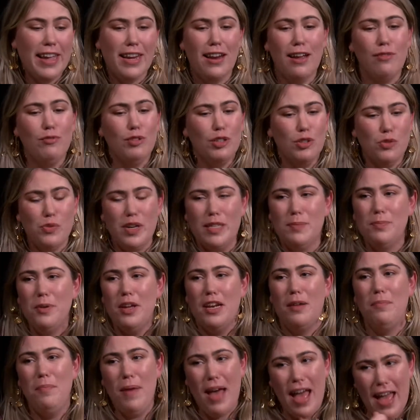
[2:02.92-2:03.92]
I will always put
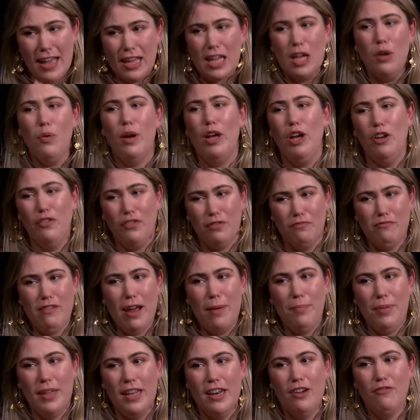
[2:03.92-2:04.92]
in a bag and quite often
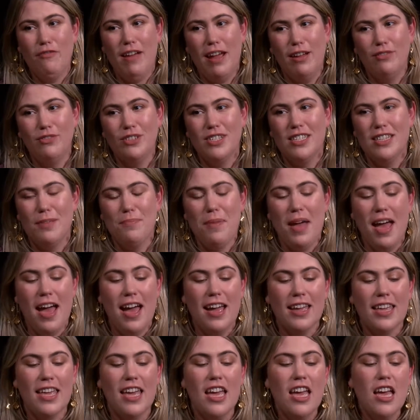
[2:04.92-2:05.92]
wrap it around the
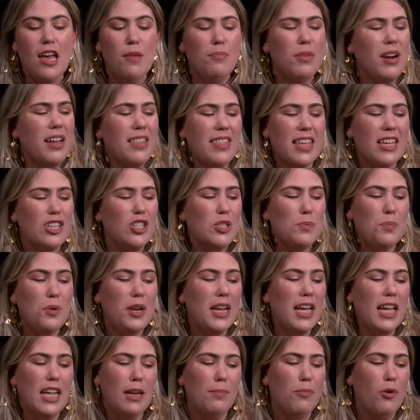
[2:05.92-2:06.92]
bag. But I think just
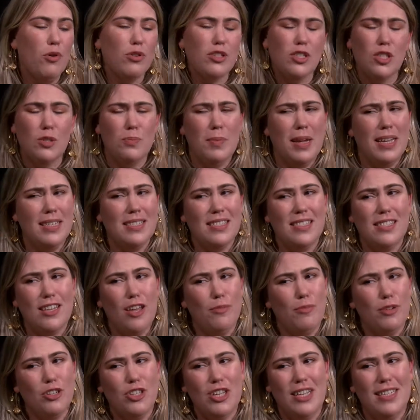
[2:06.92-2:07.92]
putting it in a box just makes it so
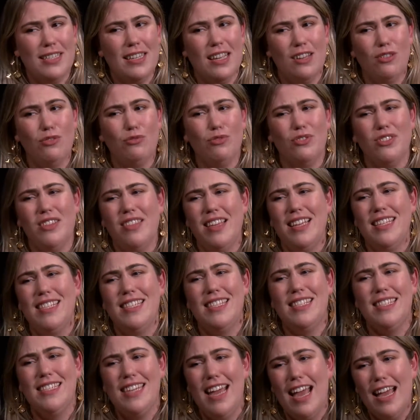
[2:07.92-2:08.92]
much easier. And also they
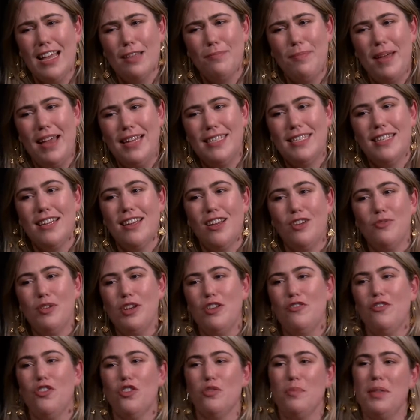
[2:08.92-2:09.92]
stack better when
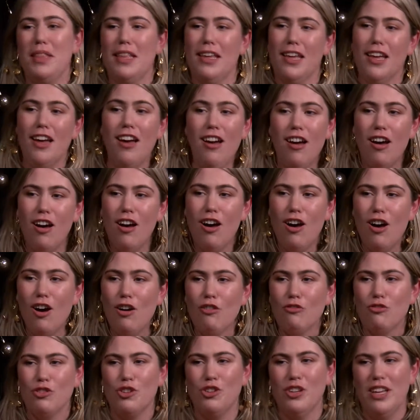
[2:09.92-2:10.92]
you've got them in the car
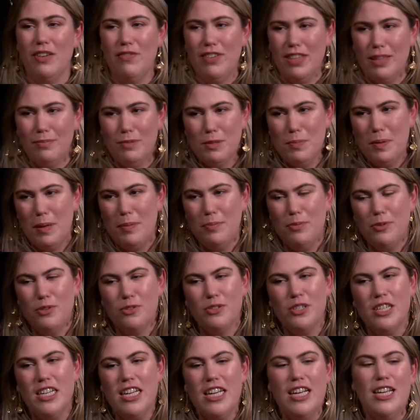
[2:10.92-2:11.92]
or you're giving them to
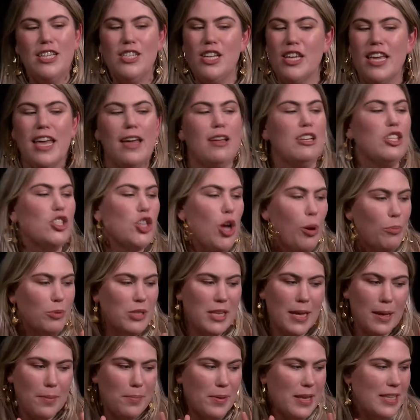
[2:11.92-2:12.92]
people. So yeah, top
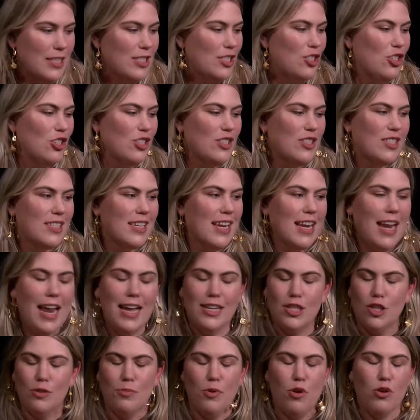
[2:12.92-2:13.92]
tip is just
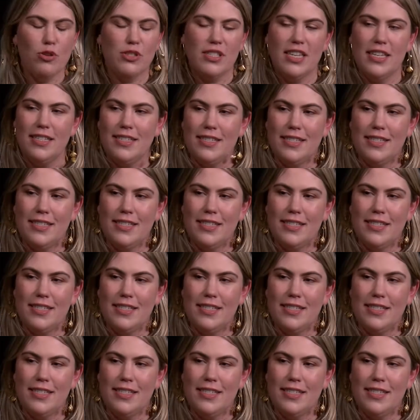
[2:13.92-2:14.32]
collect your boxes.